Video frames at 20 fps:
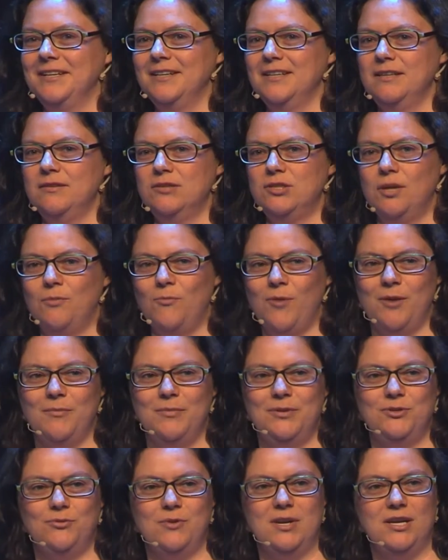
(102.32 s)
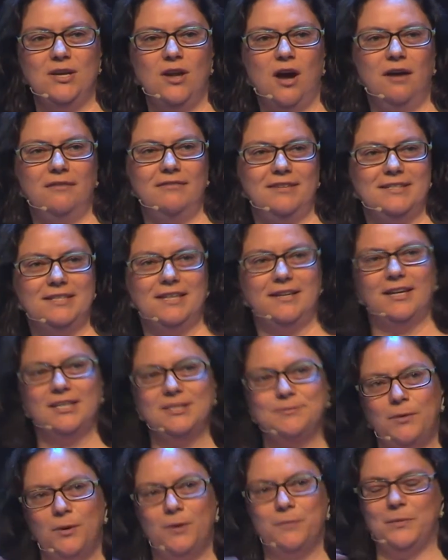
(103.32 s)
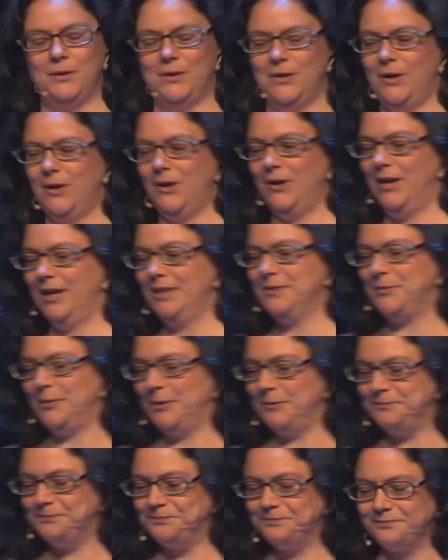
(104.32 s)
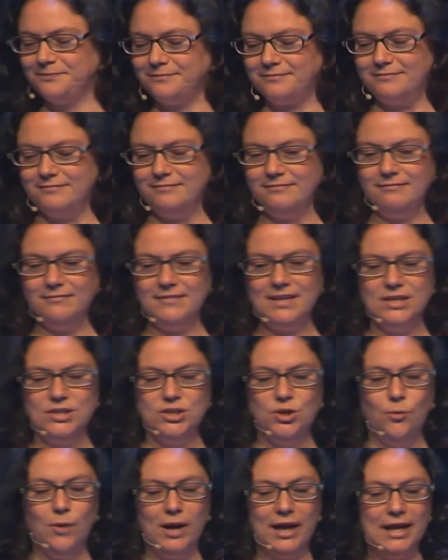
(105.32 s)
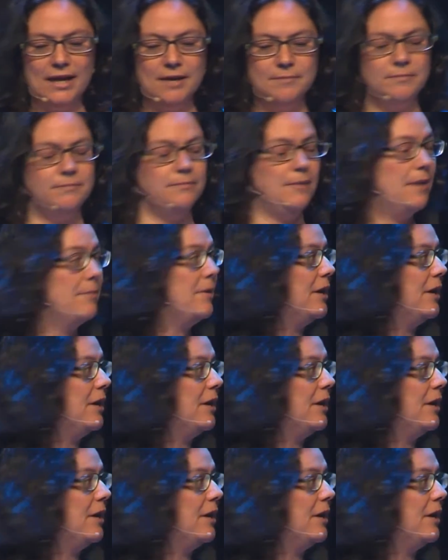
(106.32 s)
somewhere between novice and expert, but not an expert. So what am I